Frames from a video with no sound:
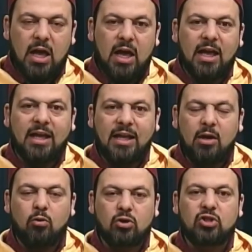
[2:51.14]
uh,
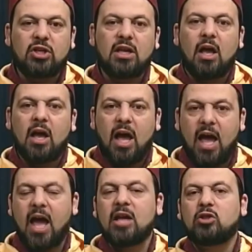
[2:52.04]
he or she
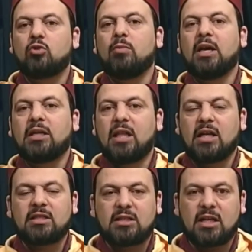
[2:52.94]
has to make
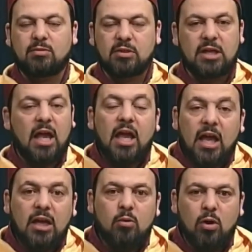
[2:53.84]
that statement.
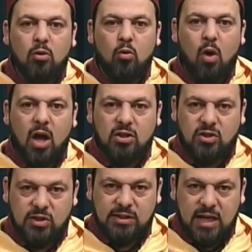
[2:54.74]
Anyone who
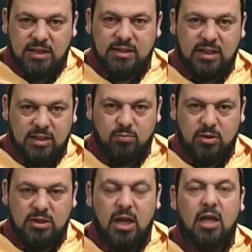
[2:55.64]
utters that
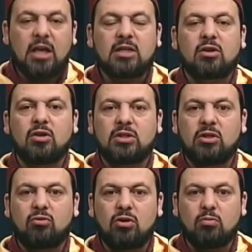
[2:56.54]
statement is
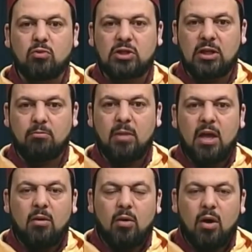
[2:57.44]
considered Muslim.
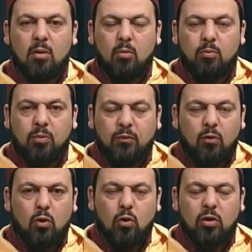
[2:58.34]
Uh,
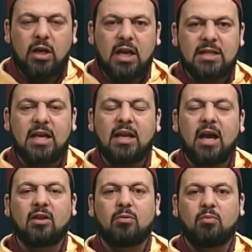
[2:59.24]
before looking at any
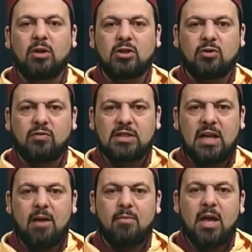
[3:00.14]
other pillars of
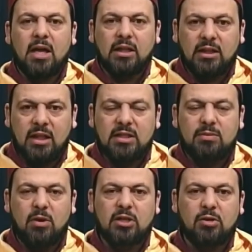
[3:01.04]
Islam,
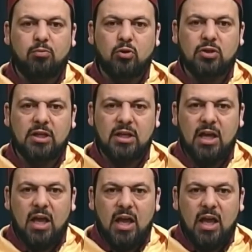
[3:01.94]
this makes a person